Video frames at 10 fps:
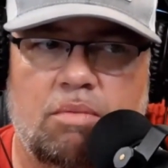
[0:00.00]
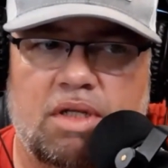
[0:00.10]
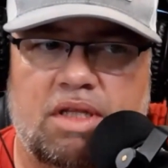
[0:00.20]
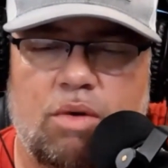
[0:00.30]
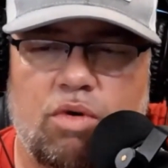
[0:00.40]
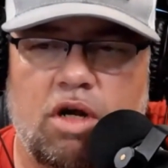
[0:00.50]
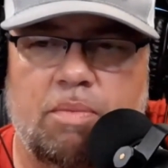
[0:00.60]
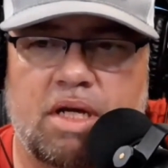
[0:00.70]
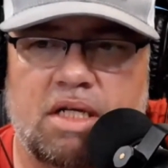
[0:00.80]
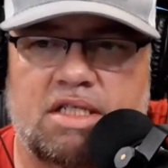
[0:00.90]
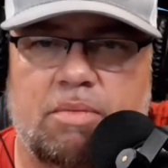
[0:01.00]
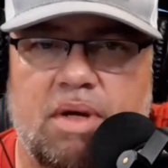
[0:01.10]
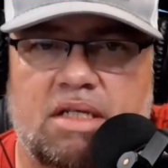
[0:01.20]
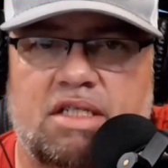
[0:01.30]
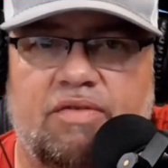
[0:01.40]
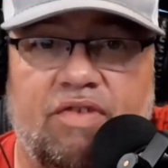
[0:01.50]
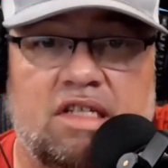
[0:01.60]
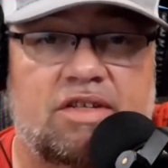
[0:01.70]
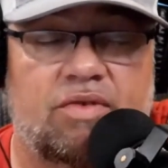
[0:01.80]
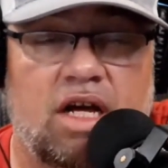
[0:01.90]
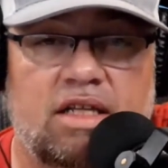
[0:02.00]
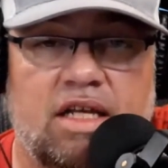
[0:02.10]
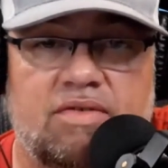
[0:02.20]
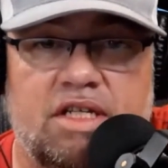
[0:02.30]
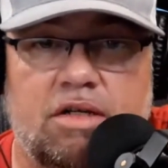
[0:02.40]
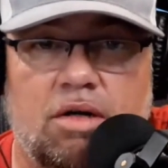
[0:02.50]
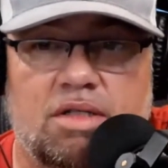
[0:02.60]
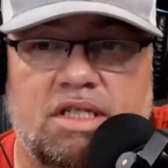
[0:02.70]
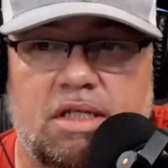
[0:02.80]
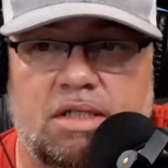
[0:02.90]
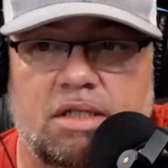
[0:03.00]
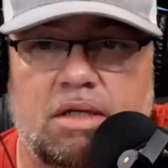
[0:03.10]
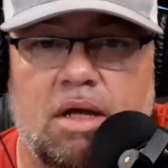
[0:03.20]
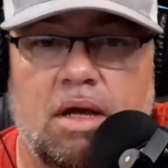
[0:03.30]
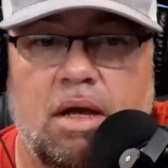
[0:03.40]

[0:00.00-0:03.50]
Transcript: but they went up against the best defensive line they've seen all season.